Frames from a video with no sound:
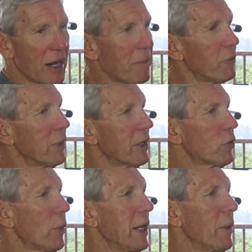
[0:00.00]
I'm doing a
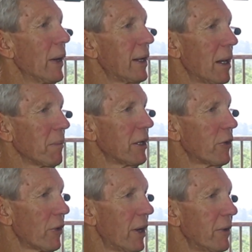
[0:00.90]
21, and I'm going to
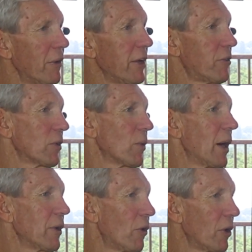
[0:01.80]
try and race it
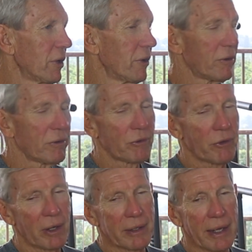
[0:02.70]
quite hard and
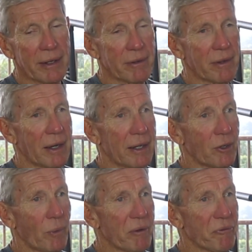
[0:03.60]
try and get
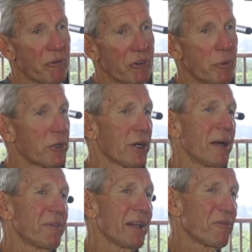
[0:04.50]
under 150, which I
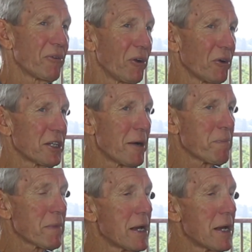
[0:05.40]
haven't done for a long time.